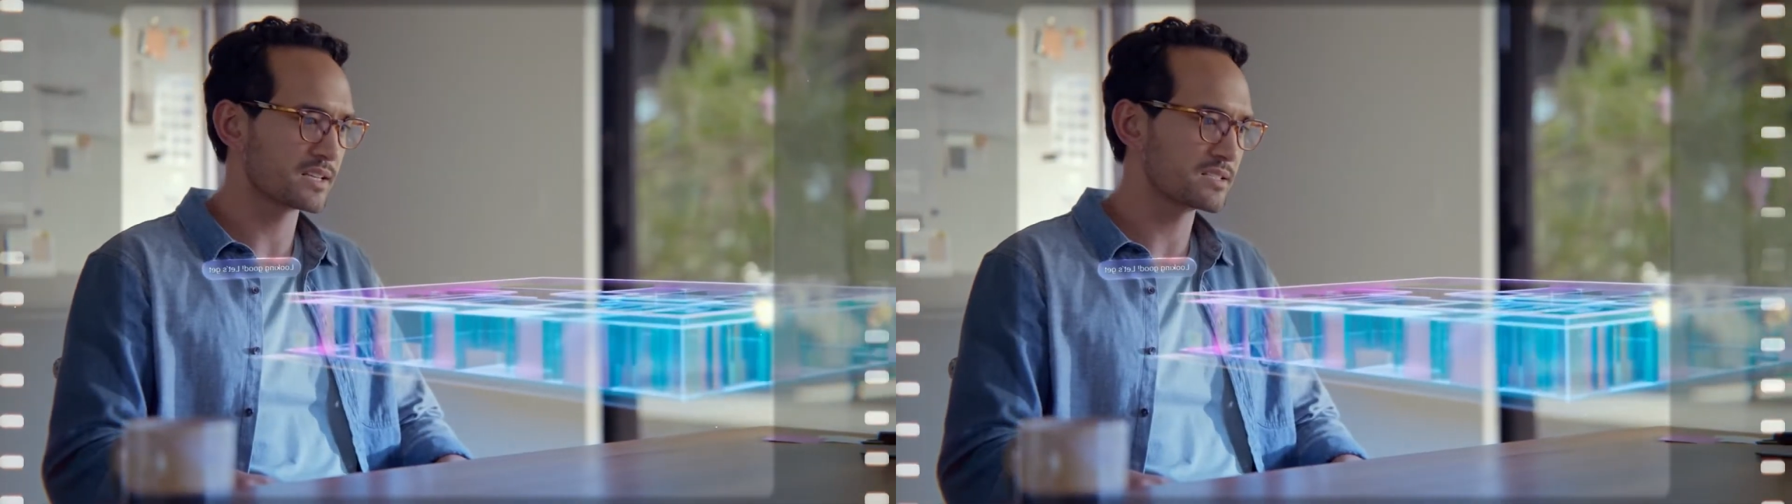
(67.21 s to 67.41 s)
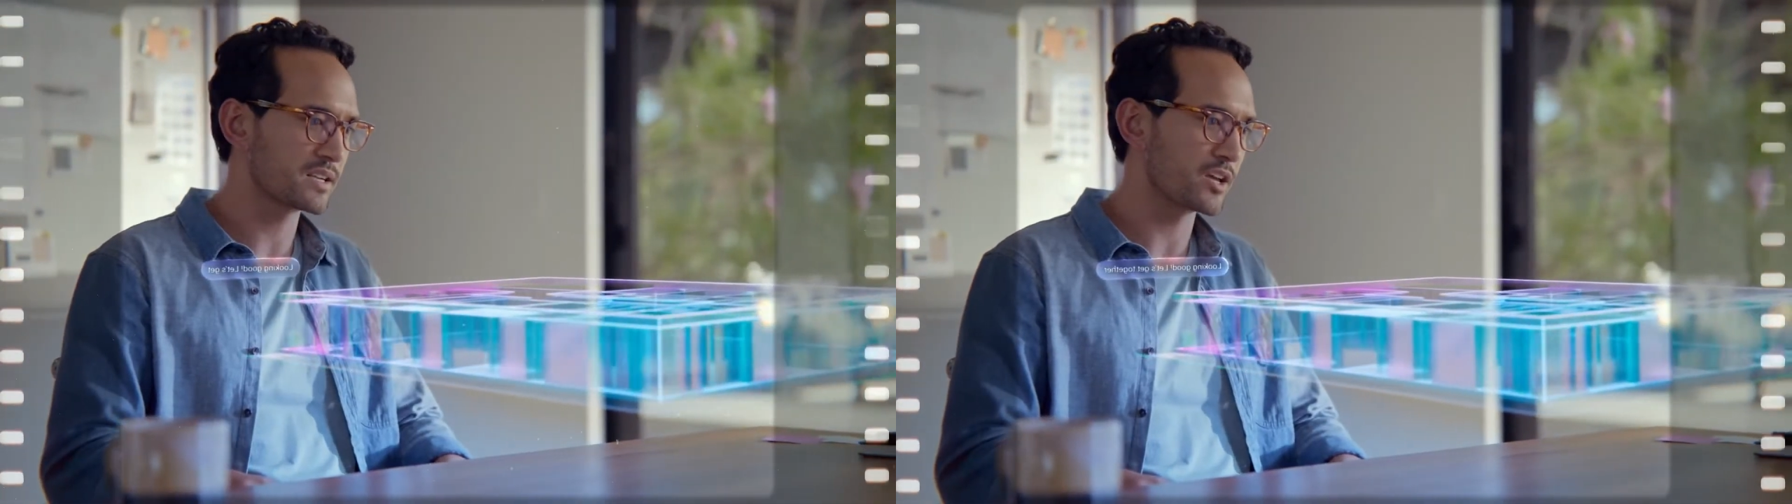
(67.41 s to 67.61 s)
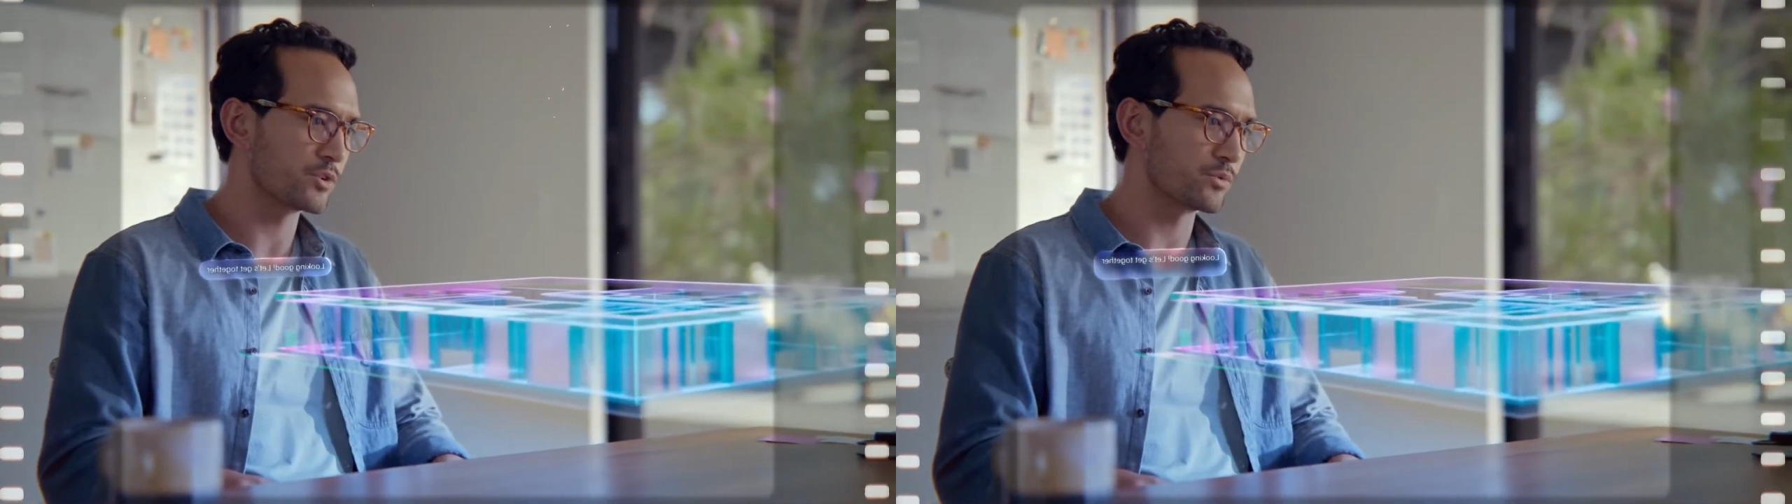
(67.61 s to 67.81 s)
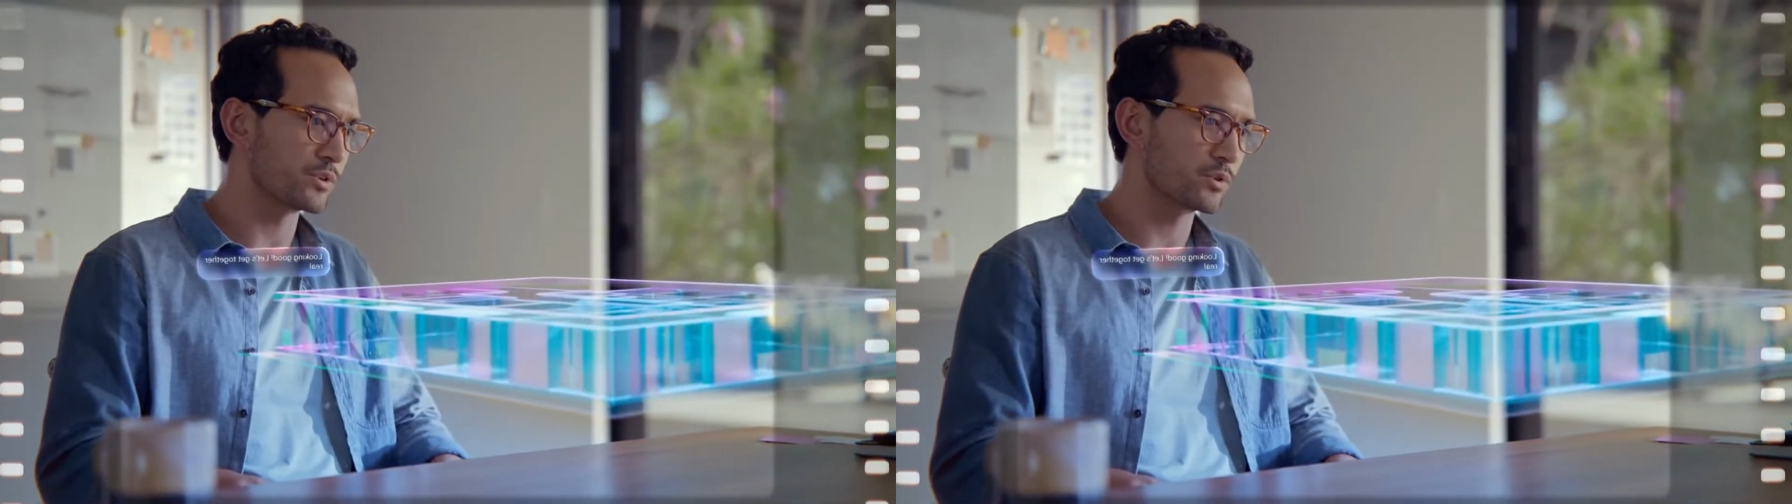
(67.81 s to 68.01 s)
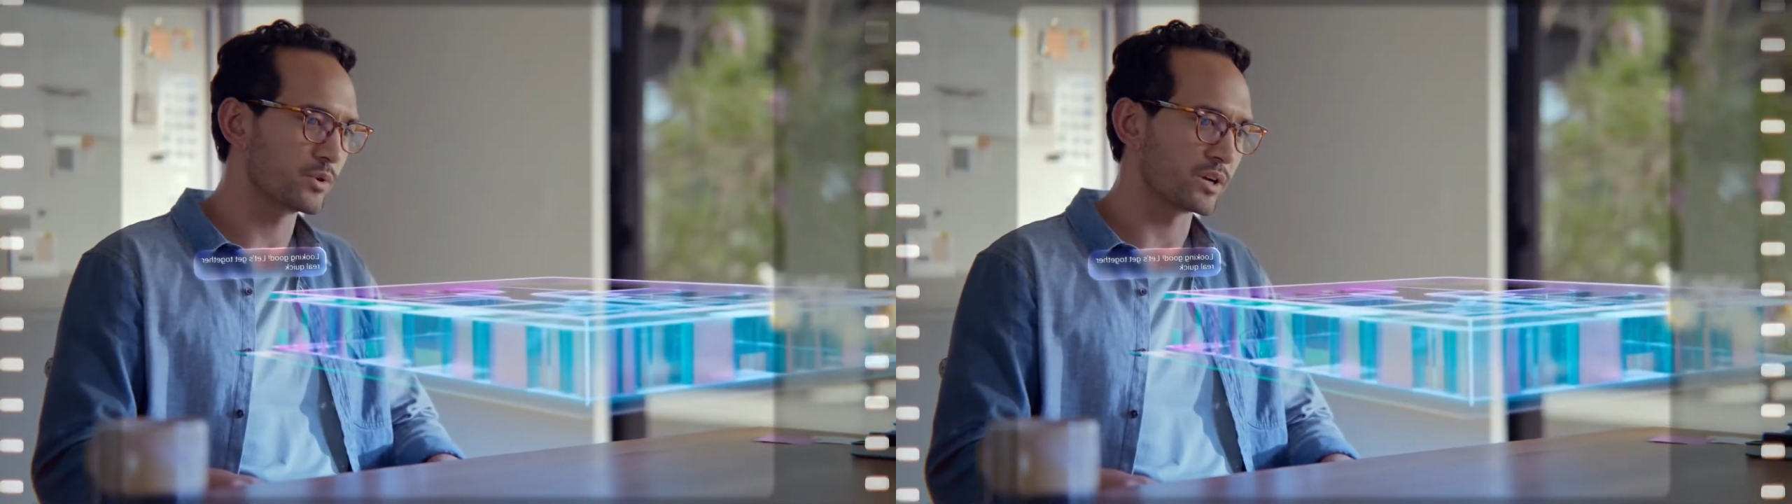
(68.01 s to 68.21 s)
together real
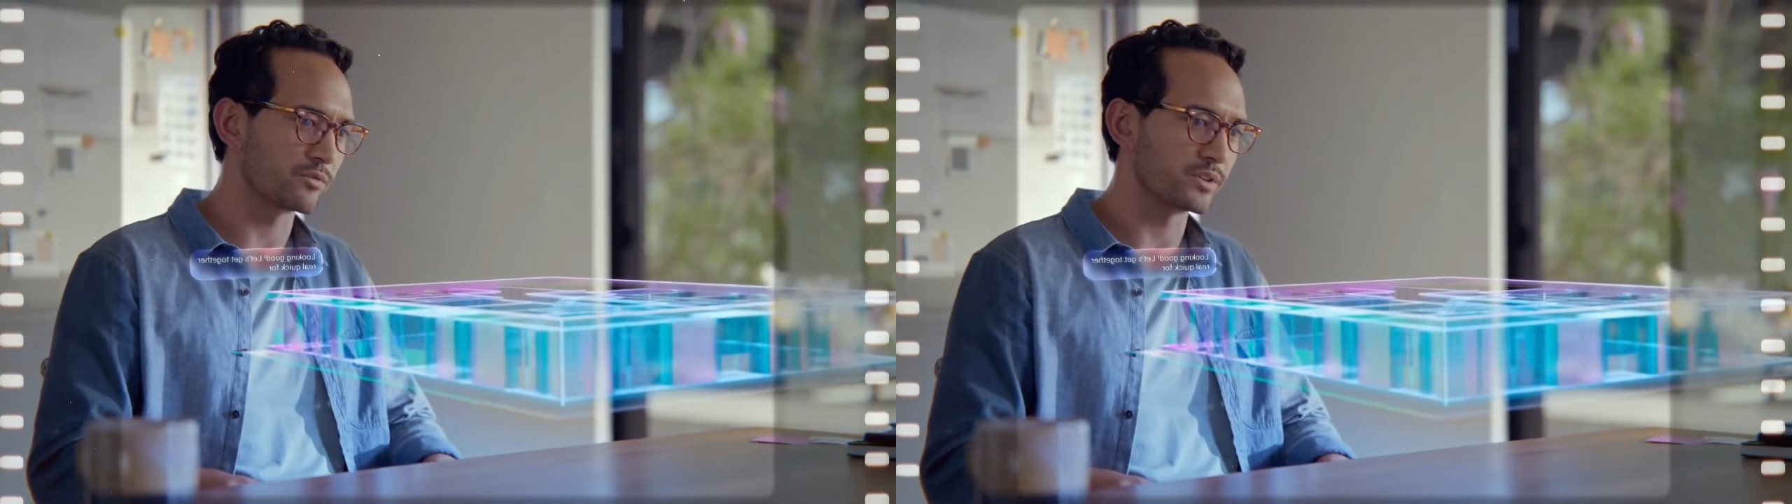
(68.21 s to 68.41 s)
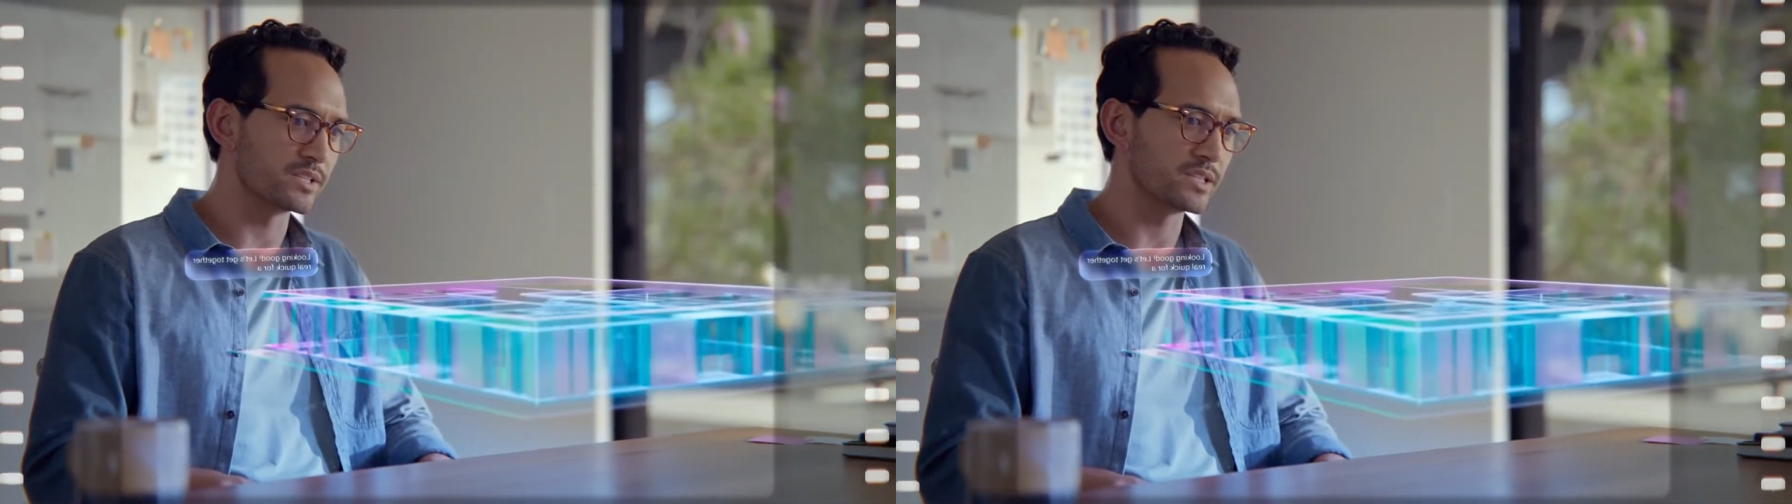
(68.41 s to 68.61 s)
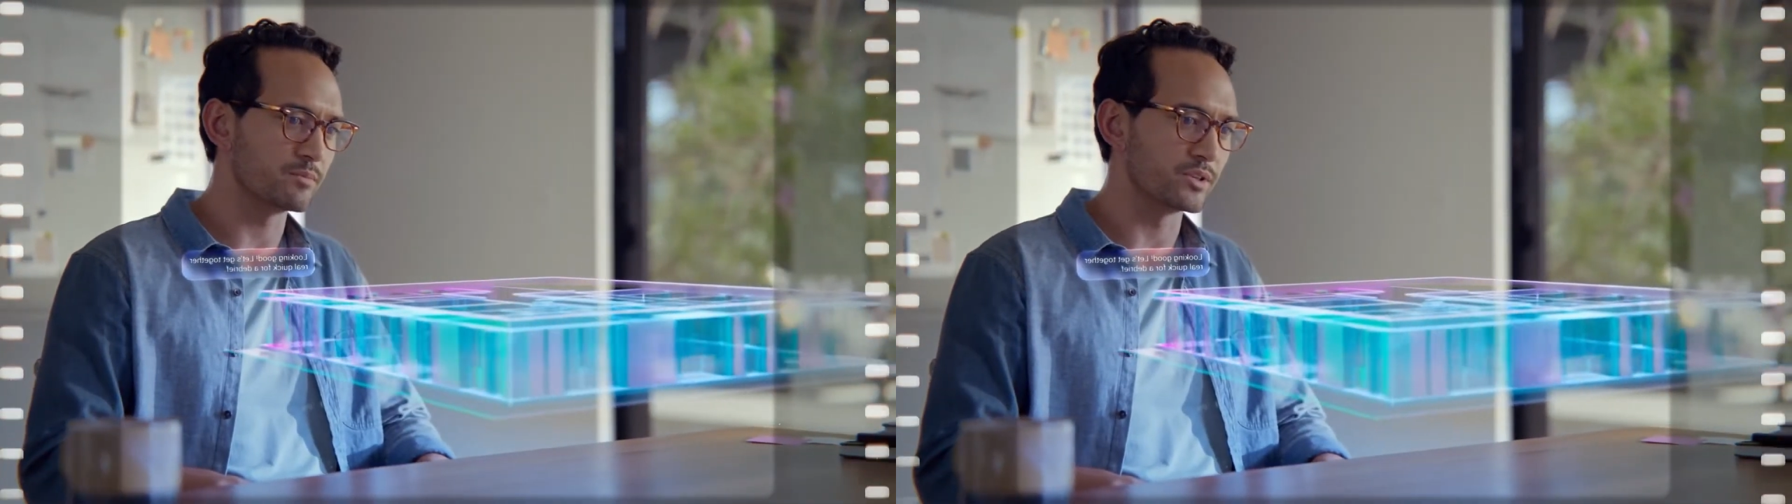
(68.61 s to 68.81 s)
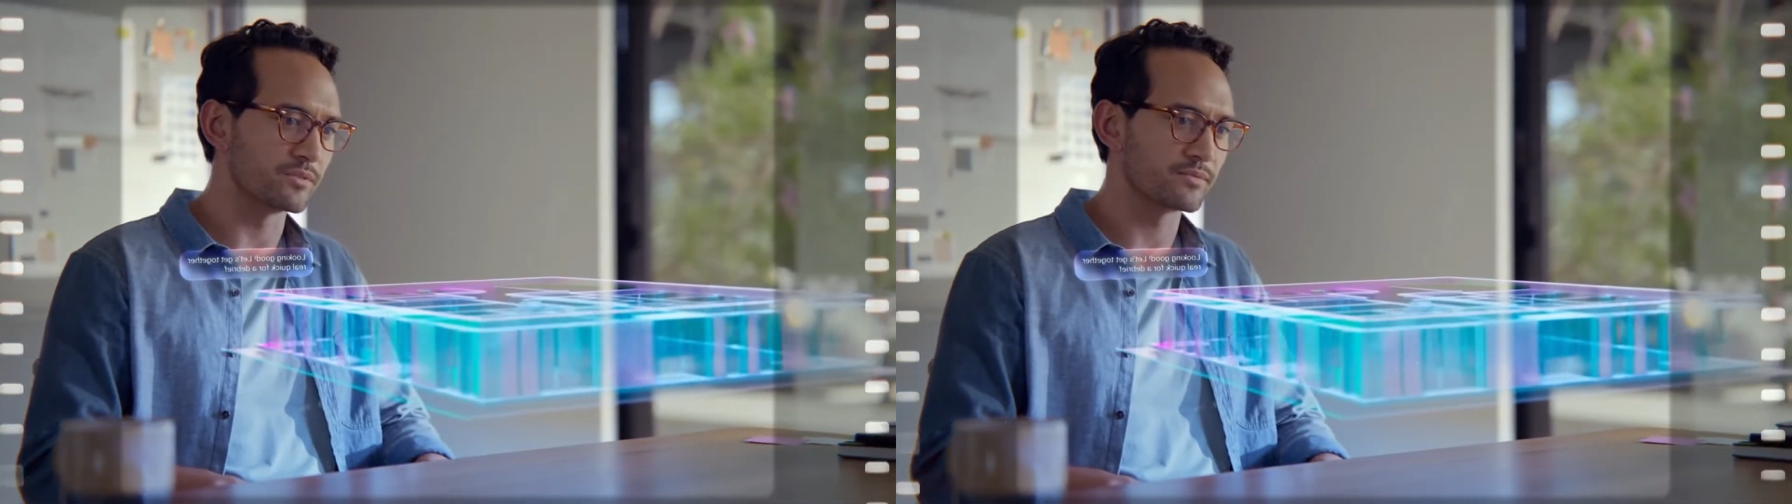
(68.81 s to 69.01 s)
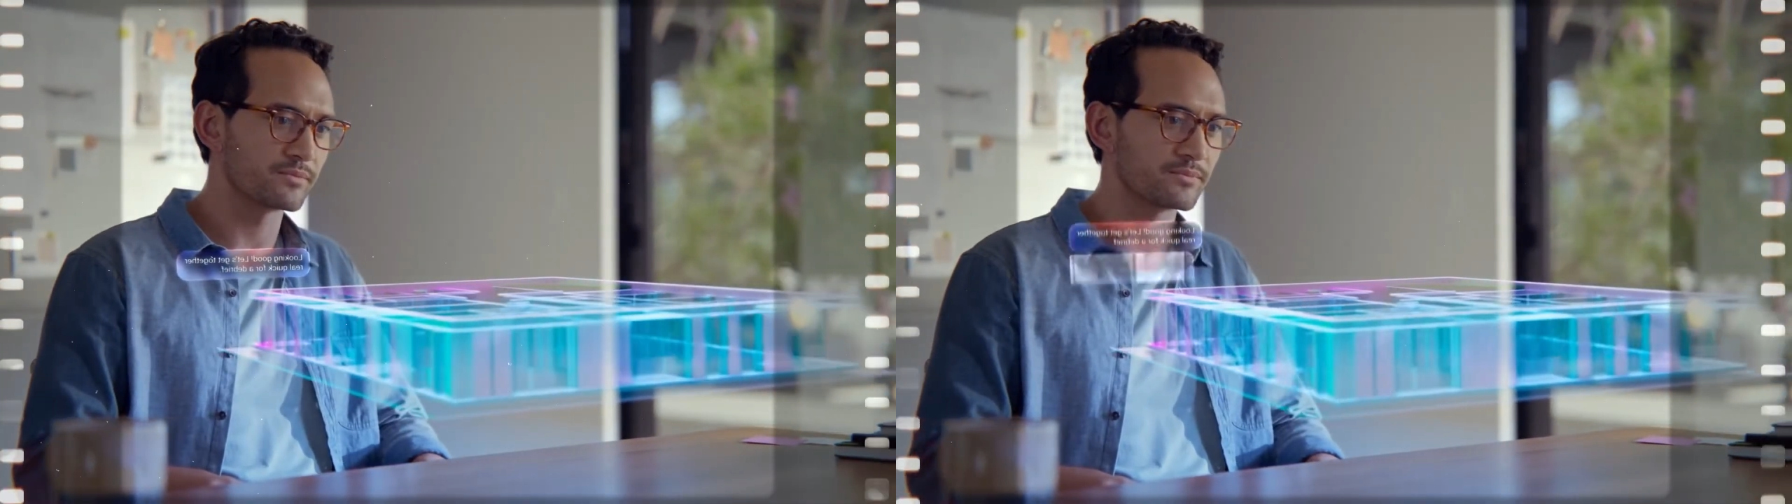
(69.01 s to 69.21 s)
quick for a
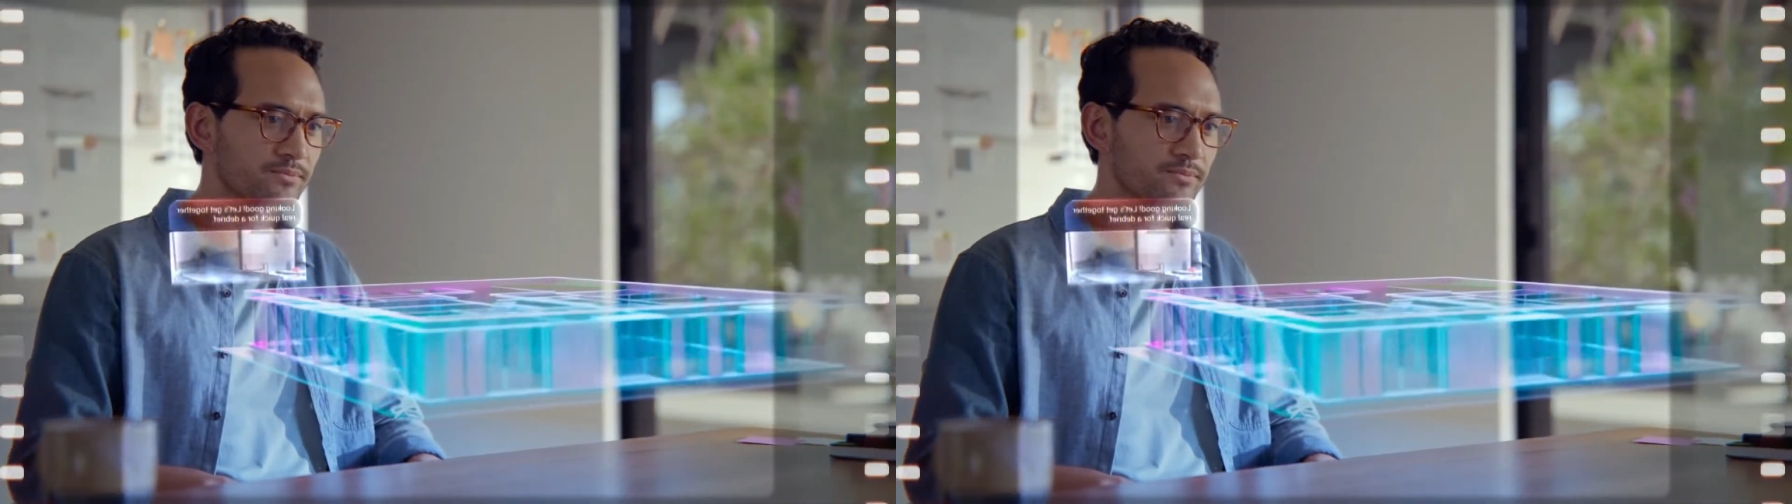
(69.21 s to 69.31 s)
debrief.